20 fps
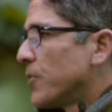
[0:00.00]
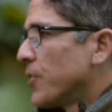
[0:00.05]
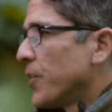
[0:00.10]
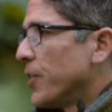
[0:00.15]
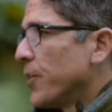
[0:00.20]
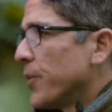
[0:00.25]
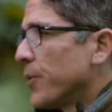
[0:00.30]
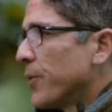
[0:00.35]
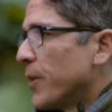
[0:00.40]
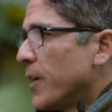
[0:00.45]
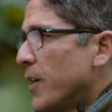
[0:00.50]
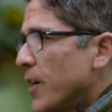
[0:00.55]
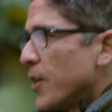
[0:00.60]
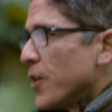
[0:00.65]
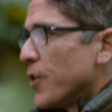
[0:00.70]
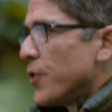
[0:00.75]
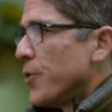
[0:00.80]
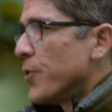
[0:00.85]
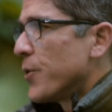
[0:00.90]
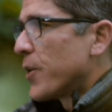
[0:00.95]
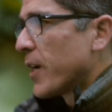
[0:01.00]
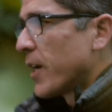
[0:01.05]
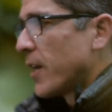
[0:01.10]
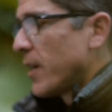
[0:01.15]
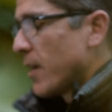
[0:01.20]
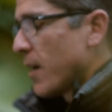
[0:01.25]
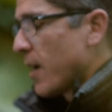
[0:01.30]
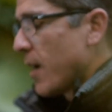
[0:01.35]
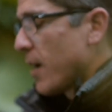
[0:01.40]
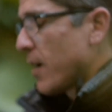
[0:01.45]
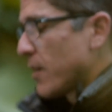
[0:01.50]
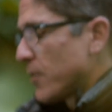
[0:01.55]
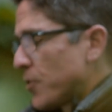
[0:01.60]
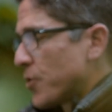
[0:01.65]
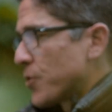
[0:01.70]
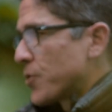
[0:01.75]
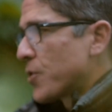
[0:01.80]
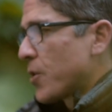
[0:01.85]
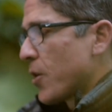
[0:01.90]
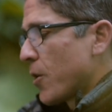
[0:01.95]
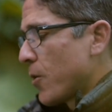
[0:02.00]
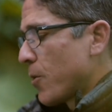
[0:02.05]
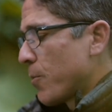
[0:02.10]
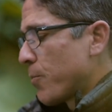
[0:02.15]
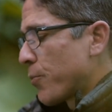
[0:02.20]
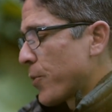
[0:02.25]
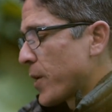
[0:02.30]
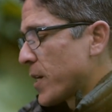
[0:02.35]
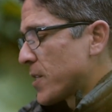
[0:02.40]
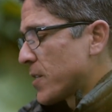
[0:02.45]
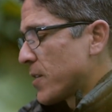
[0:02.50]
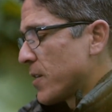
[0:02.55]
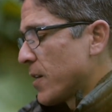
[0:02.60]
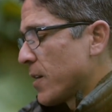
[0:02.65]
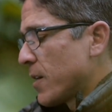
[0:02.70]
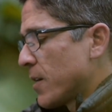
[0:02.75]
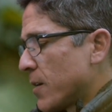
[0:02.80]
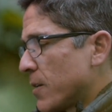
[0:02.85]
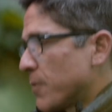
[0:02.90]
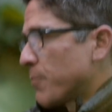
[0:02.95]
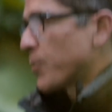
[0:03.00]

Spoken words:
to you, you can just go press the